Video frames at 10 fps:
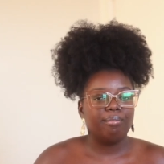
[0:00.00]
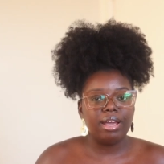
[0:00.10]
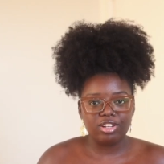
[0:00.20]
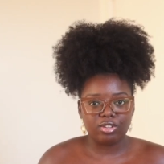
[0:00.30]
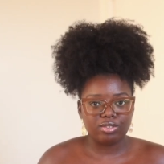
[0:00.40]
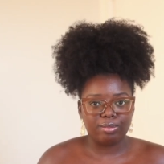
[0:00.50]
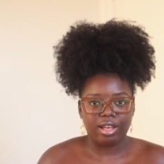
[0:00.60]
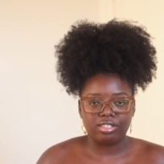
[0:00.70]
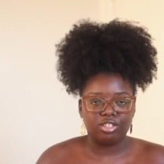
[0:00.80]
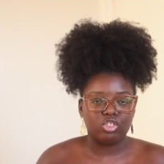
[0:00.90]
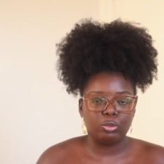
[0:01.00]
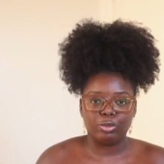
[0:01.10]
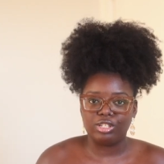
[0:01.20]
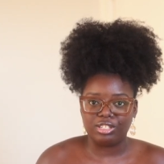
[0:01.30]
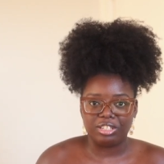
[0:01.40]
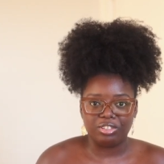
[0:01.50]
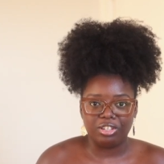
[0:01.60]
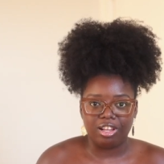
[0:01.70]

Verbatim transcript: My description box is super detailed, y'all.